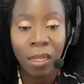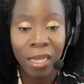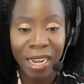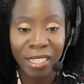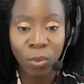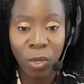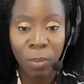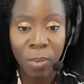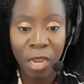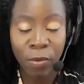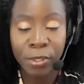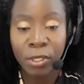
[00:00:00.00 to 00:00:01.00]
connected with a
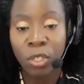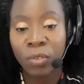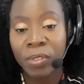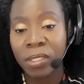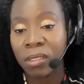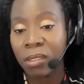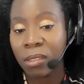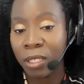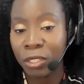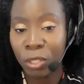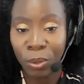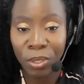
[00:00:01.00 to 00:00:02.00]
payroll service,
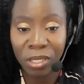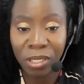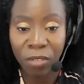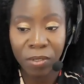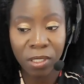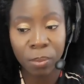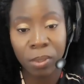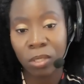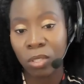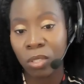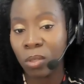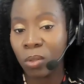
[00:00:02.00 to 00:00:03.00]
issuing yourself a
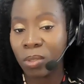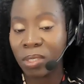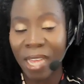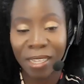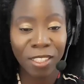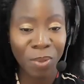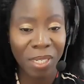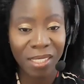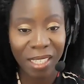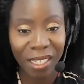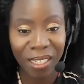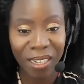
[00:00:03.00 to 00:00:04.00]
W-2, taxes being
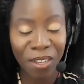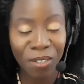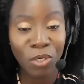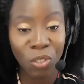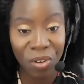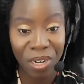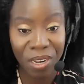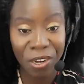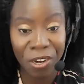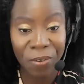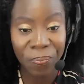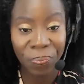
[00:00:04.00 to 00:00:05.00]
taken out during the
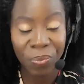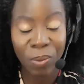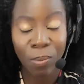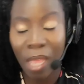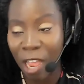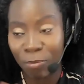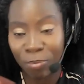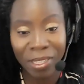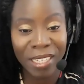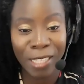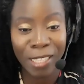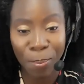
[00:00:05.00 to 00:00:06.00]
year. I have
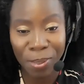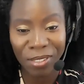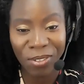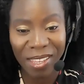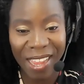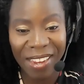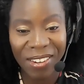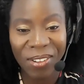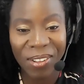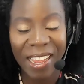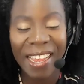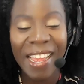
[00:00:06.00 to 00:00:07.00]
plenty of topics on that,
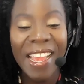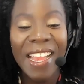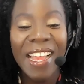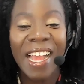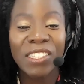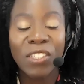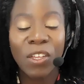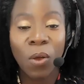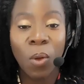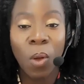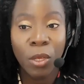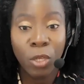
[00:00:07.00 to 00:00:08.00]
okay? And
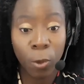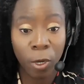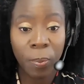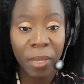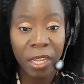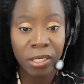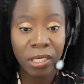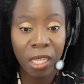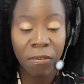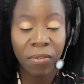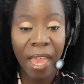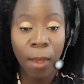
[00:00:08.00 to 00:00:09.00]
so you're going to pay
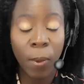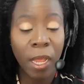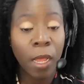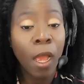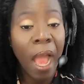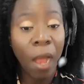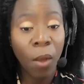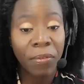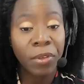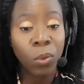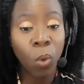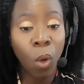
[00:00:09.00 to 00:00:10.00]
yourself that way.
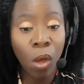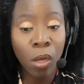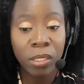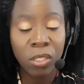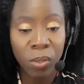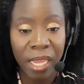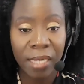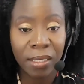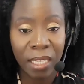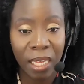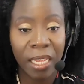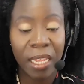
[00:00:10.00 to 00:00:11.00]
However, you also can
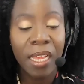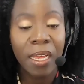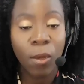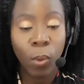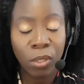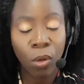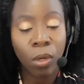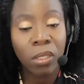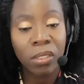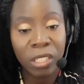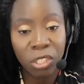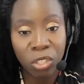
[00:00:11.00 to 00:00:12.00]
take what's
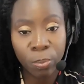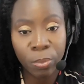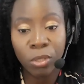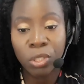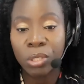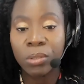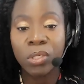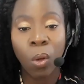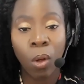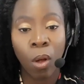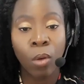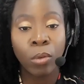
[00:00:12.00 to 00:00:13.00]
called distributions
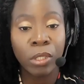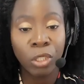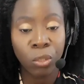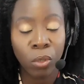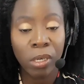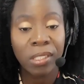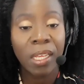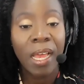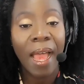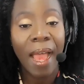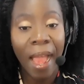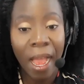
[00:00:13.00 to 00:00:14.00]
or owner draws
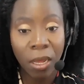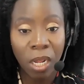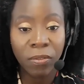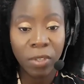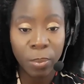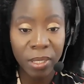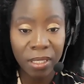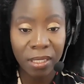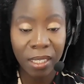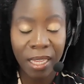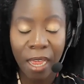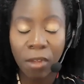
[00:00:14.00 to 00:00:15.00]
out of the
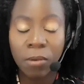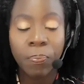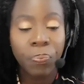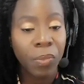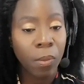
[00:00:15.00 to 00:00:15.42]
business account